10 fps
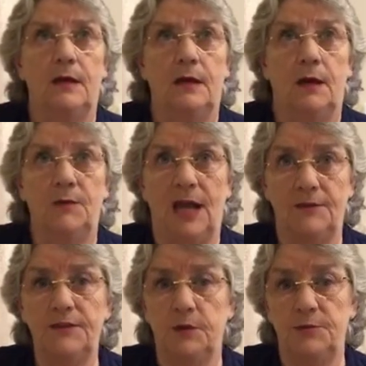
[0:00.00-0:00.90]
And we
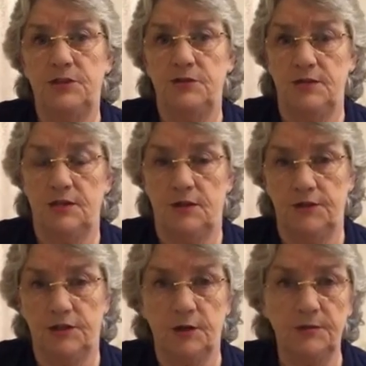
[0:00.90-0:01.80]
have the opportunity on the
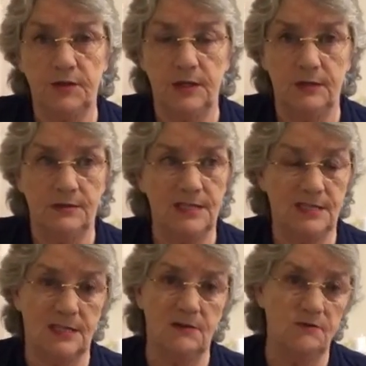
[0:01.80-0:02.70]
top of the hill to
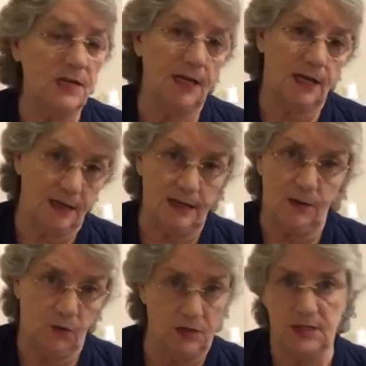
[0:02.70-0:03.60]
see really clearly
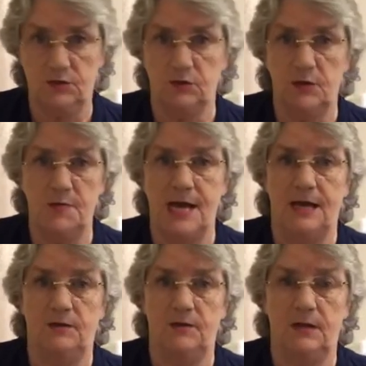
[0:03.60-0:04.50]
what it's all
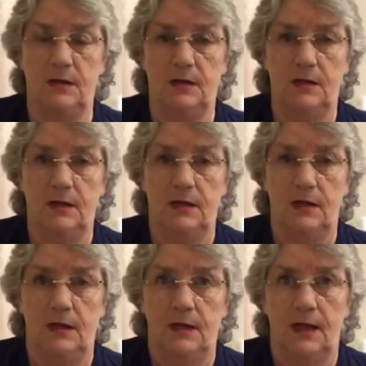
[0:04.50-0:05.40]
about.
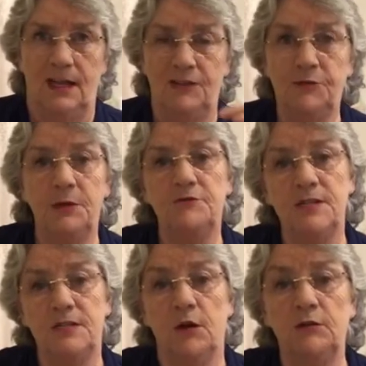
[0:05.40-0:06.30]
If we
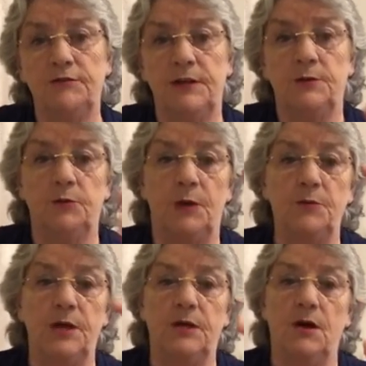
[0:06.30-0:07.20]
resolve it when
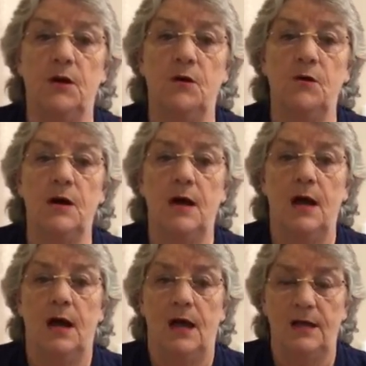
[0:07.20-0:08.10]
we go
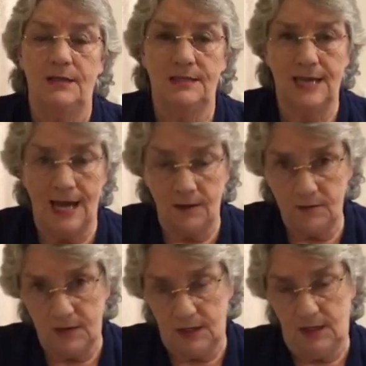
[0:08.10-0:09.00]
down
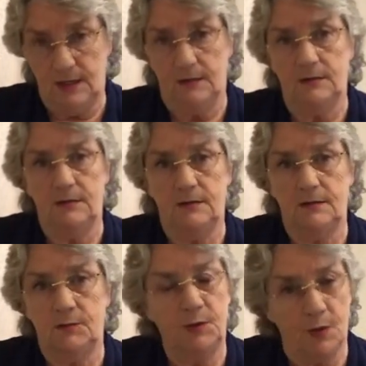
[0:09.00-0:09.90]
the hill,
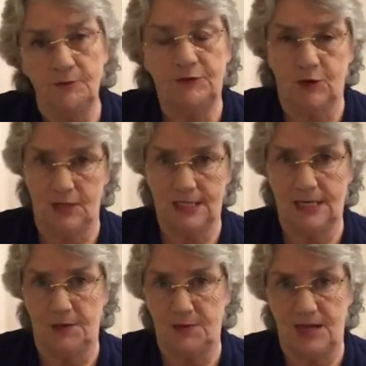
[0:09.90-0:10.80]
we won't fall
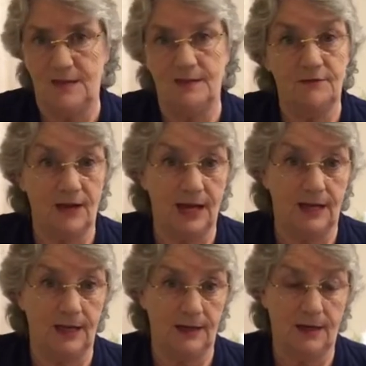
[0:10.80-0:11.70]
asleep in the valley.